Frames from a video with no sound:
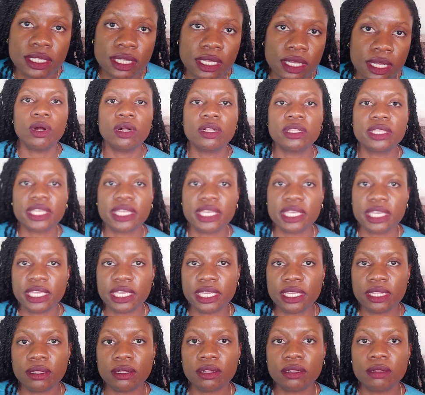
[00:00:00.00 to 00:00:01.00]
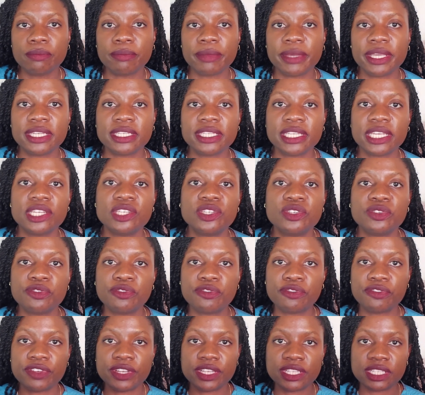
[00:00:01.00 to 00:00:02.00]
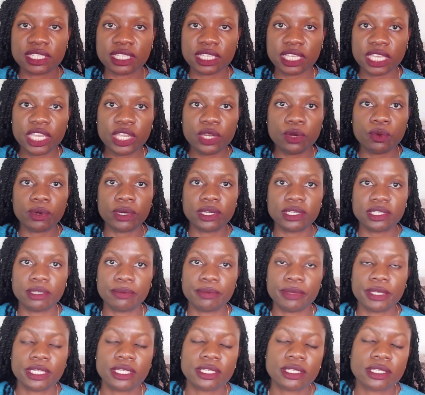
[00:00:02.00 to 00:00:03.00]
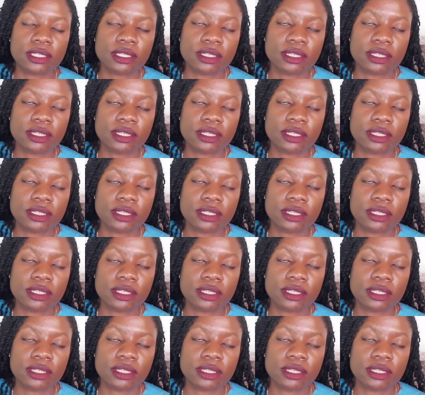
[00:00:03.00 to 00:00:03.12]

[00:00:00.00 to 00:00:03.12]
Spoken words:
or the heel may tend to face inwards a bit.